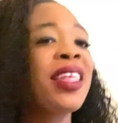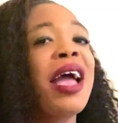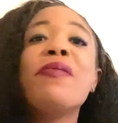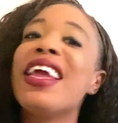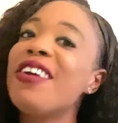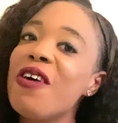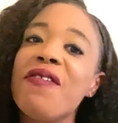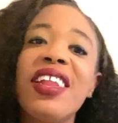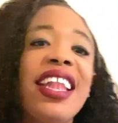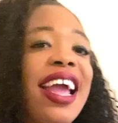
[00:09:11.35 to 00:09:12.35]
my
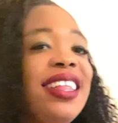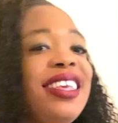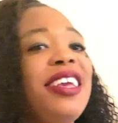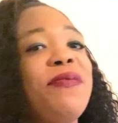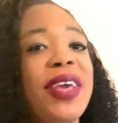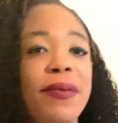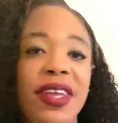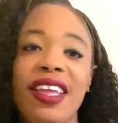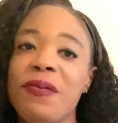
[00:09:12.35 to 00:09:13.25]
COVID-19 baby.